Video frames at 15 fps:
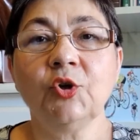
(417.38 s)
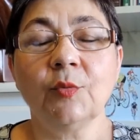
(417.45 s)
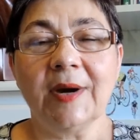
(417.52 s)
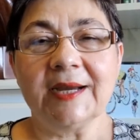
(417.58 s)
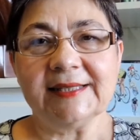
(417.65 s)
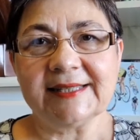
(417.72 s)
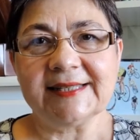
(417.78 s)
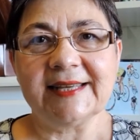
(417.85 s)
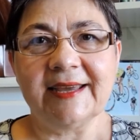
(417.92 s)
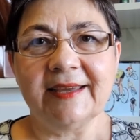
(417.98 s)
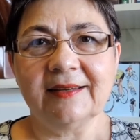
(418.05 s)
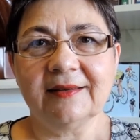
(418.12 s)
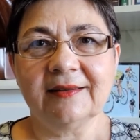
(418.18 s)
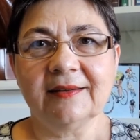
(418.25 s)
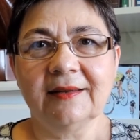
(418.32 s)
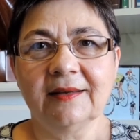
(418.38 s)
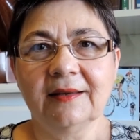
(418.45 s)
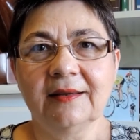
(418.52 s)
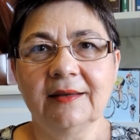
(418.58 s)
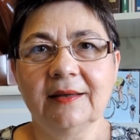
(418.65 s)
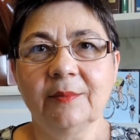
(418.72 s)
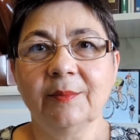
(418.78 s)
You might say,
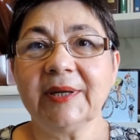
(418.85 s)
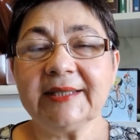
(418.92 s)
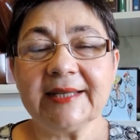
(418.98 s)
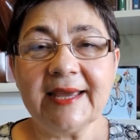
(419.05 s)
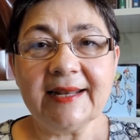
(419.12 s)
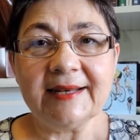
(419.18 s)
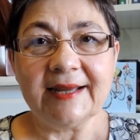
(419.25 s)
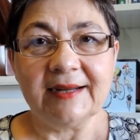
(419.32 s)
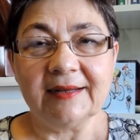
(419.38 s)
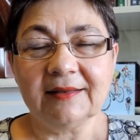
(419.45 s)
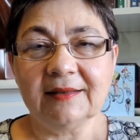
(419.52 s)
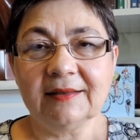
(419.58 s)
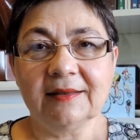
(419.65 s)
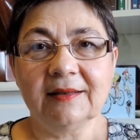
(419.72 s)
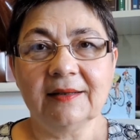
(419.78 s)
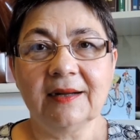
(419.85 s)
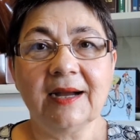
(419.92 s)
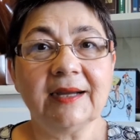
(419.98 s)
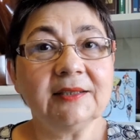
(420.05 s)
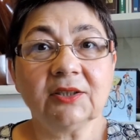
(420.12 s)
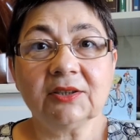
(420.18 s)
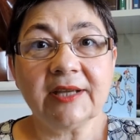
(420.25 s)
but Ella,
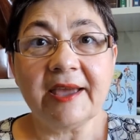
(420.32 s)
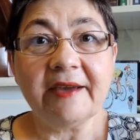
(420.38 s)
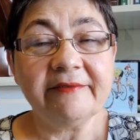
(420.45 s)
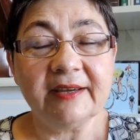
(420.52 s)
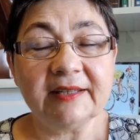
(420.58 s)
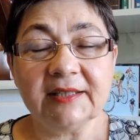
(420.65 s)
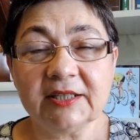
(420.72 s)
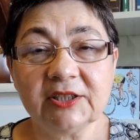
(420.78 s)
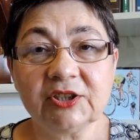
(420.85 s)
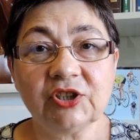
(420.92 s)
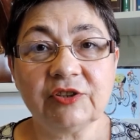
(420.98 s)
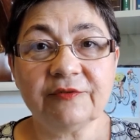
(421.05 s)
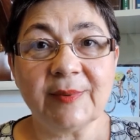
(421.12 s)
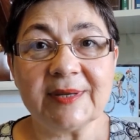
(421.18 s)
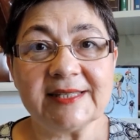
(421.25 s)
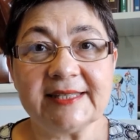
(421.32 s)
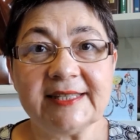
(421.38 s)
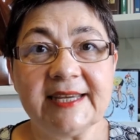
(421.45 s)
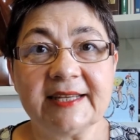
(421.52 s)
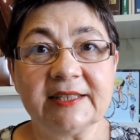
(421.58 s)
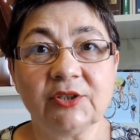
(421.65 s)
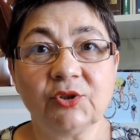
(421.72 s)
I don't have any
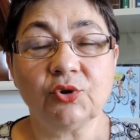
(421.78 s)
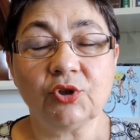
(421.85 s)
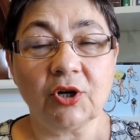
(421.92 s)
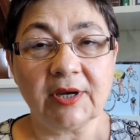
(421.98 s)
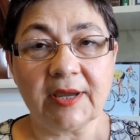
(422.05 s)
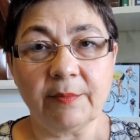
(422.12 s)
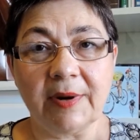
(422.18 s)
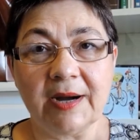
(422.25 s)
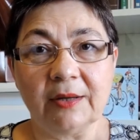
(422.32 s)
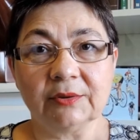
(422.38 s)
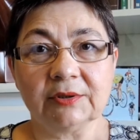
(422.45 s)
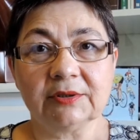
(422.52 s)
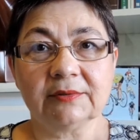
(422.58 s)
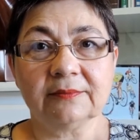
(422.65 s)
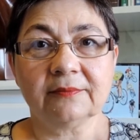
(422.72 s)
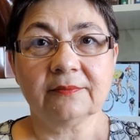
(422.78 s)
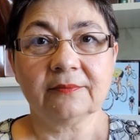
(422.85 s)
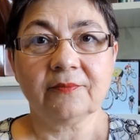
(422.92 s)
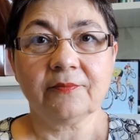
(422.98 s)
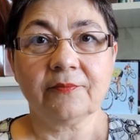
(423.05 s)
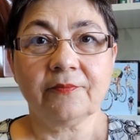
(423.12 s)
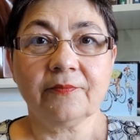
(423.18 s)
achievements to talk about.
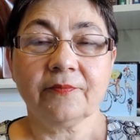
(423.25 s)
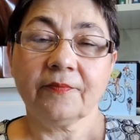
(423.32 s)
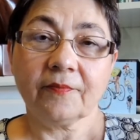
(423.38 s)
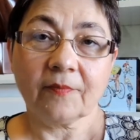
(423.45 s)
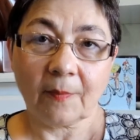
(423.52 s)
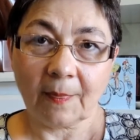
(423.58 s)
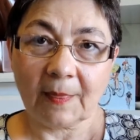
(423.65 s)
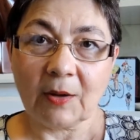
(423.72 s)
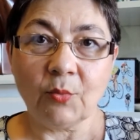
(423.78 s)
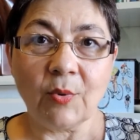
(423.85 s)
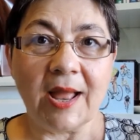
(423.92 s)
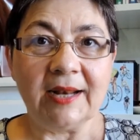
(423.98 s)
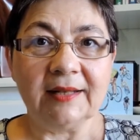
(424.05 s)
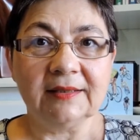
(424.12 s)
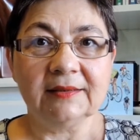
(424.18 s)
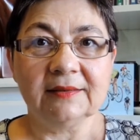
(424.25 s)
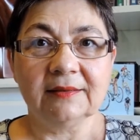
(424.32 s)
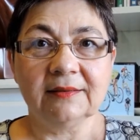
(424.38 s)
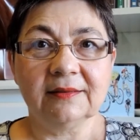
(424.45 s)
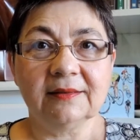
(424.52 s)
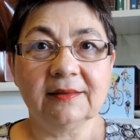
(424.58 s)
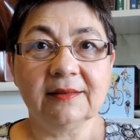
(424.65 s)
Well,
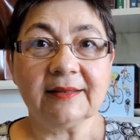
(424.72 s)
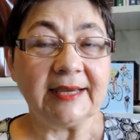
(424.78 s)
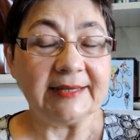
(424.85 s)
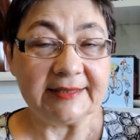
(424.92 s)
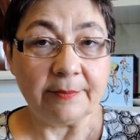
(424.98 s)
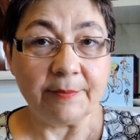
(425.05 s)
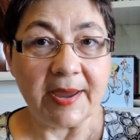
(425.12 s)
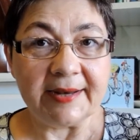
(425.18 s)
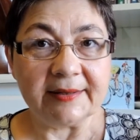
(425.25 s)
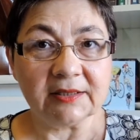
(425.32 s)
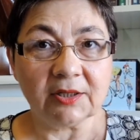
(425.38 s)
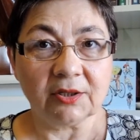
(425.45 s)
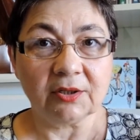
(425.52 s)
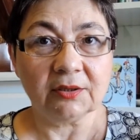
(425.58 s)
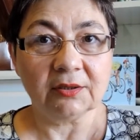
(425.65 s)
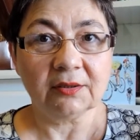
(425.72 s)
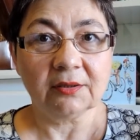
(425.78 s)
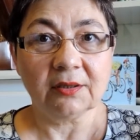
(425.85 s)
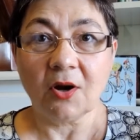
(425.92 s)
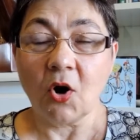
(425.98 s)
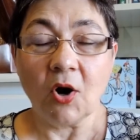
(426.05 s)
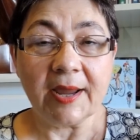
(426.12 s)
get a mentor
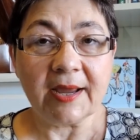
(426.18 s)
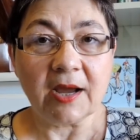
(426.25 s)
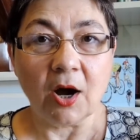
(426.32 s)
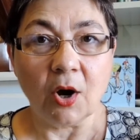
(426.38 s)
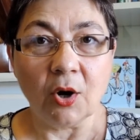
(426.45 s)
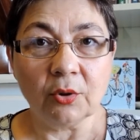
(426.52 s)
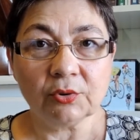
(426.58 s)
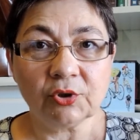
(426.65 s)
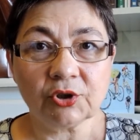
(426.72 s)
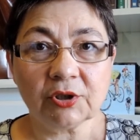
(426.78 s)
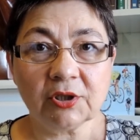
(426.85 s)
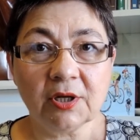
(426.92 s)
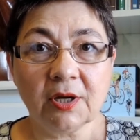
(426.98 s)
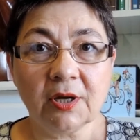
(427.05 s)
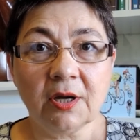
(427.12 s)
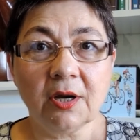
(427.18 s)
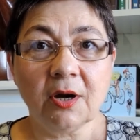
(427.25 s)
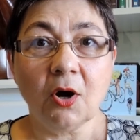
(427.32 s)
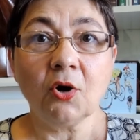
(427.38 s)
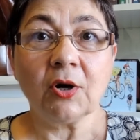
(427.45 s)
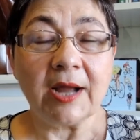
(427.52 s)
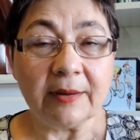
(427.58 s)
or a coach,
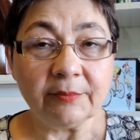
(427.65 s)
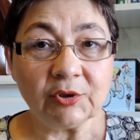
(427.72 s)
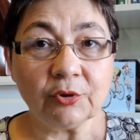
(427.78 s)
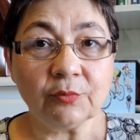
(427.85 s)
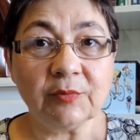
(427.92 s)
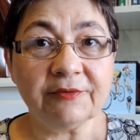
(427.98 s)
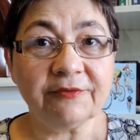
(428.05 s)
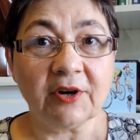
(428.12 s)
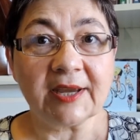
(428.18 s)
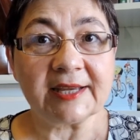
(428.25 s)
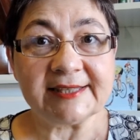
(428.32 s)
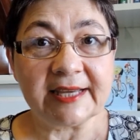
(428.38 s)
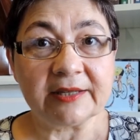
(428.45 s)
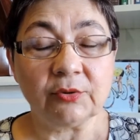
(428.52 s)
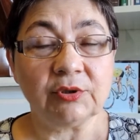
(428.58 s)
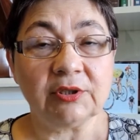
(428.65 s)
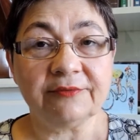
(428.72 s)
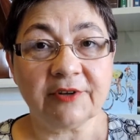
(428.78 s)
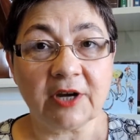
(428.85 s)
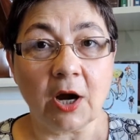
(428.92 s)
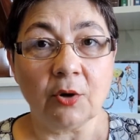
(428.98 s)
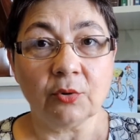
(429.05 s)
or come to me for
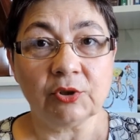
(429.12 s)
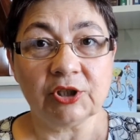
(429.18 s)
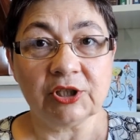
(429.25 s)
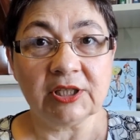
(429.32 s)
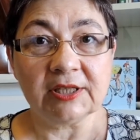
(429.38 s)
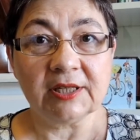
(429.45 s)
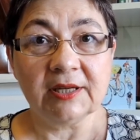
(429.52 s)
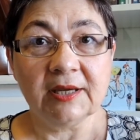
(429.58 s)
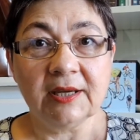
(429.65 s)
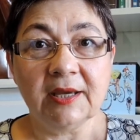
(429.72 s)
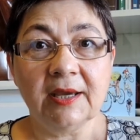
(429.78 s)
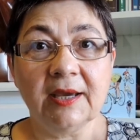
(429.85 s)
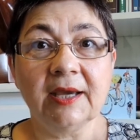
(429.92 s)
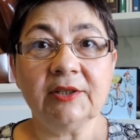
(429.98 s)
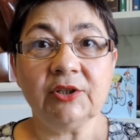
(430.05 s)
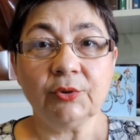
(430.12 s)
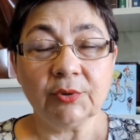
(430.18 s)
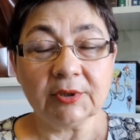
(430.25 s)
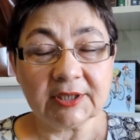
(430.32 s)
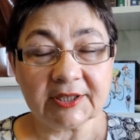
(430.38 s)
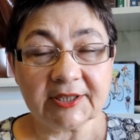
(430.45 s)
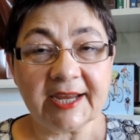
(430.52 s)
executive coaching, and
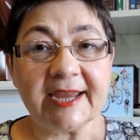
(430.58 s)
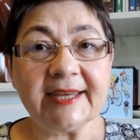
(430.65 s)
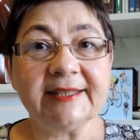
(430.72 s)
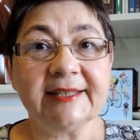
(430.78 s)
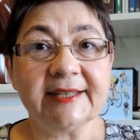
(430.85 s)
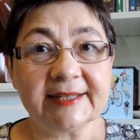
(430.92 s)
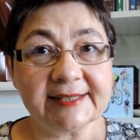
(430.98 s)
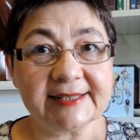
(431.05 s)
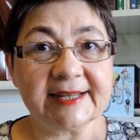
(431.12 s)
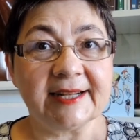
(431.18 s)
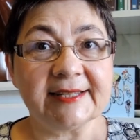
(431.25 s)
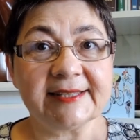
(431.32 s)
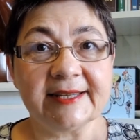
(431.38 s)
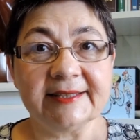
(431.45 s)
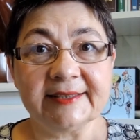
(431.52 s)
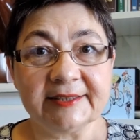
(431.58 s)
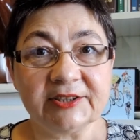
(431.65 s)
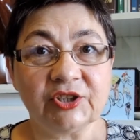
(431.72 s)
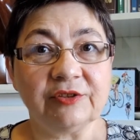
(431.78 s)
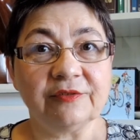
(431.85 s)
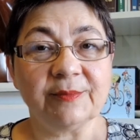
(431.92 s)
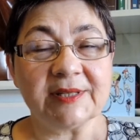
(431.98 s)
you will create the results and
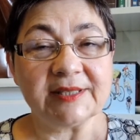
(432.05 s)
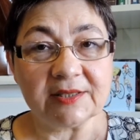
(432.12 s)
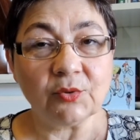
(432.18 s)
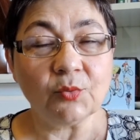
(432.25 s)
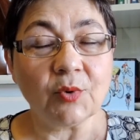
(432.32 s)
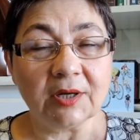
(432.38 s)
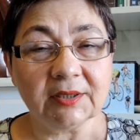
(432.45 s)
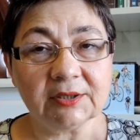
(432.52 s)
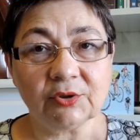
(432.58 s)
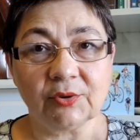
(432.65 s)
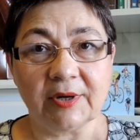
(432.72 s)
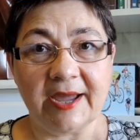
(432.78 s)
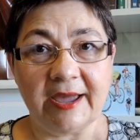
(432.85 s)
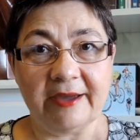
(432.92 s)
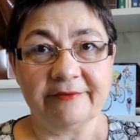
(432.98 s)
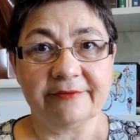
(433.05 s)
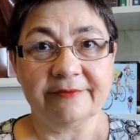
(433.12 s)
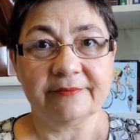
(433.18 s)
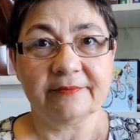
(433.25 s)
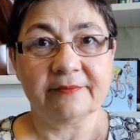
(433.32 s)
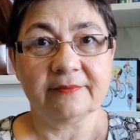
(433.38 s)
achievements you want to have.